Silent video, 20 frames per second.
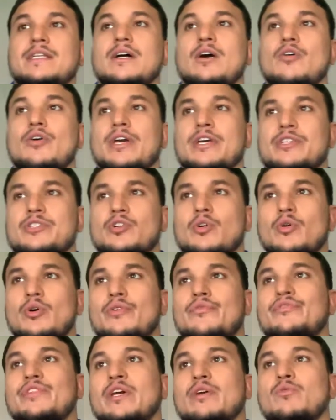okay, so
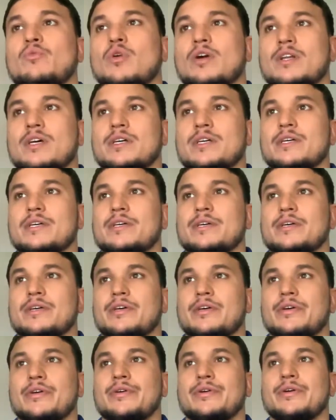if they want to
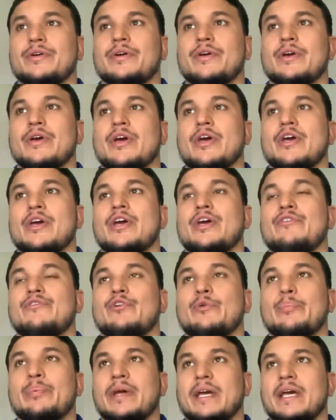if
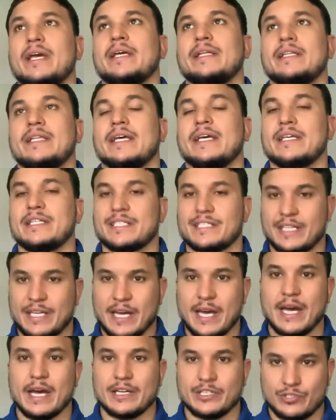you're paying things
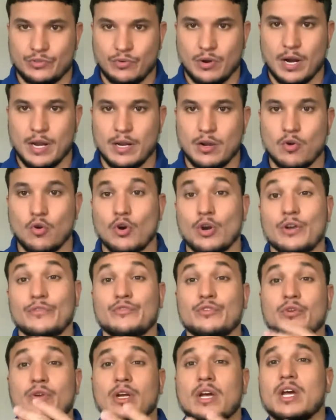cash, right? Or if
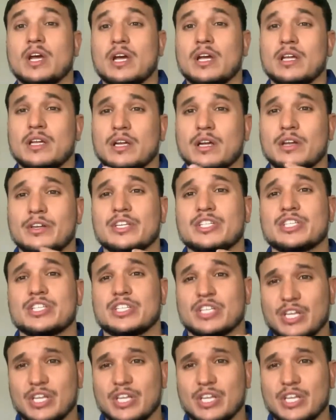you, this is